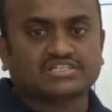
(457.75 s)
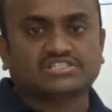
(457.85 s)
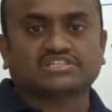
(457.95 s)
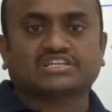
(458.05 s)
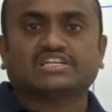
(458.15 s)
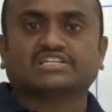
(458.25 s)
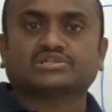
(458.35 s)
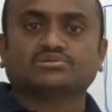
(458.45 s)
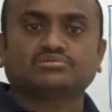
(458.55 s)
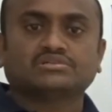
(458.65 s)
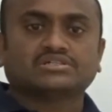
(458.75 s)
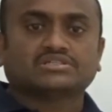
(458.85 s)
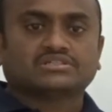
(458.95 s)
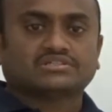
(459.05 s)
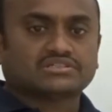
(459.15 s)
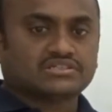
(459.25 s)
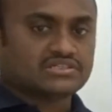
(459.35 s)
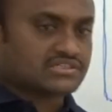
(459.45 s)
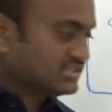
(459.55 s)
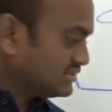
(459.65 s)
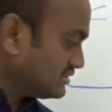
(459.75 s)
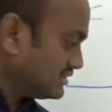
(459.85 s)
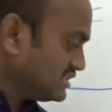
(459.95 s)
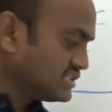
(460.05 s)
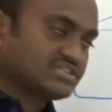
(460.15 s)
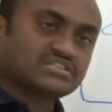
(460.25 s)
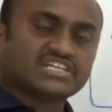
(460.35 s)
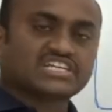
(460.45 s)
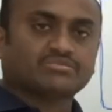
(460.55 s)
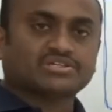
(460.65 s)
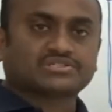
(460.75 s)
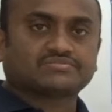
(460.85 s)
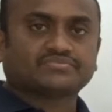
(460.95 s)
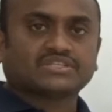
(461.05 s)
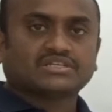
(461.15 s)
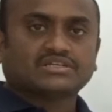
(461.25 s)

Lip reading: is related to this data bus.